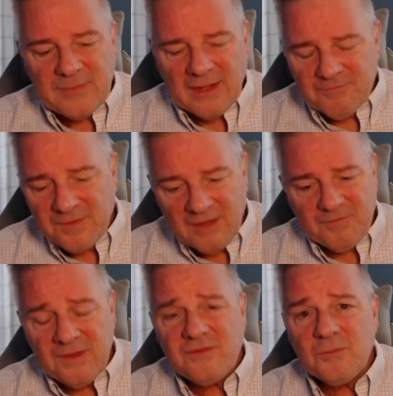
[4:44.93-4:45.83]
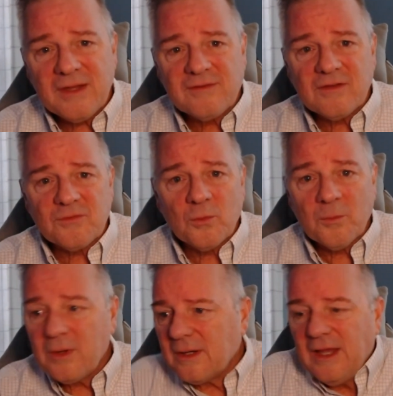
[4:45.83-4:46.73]
if this makes us more
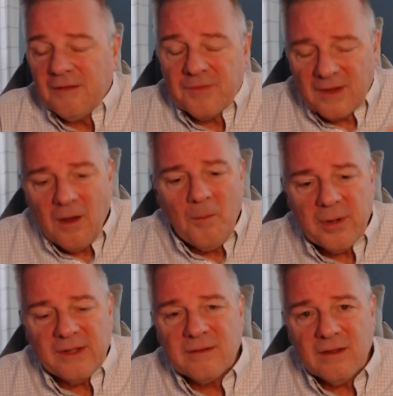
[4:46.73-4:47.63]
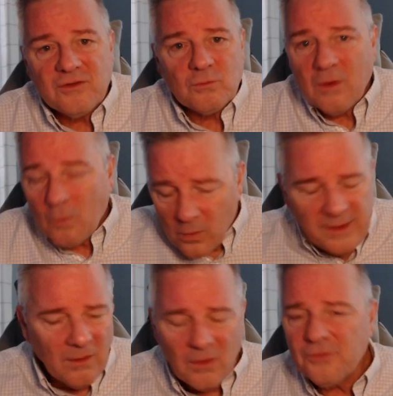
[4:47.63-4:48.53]
money, if the company does well,
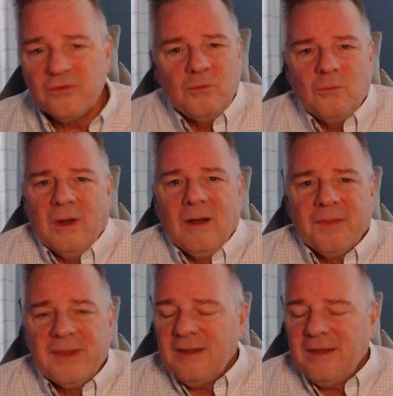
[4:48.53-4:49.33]
we all do well.